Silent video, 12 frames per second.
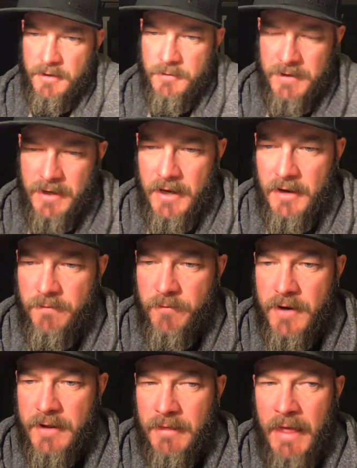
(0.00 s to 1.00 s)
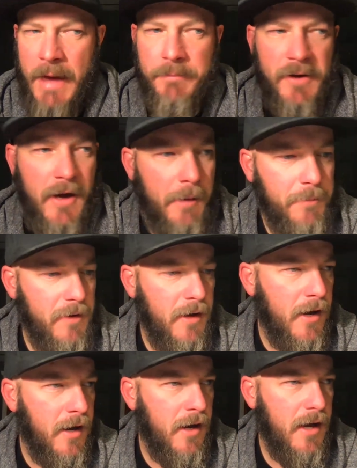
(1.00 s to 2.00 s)
you'd need for a laptop?
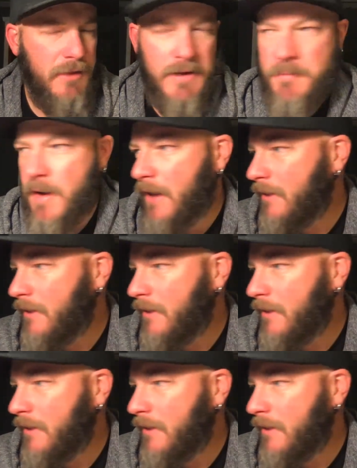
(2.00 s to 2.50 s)
I think my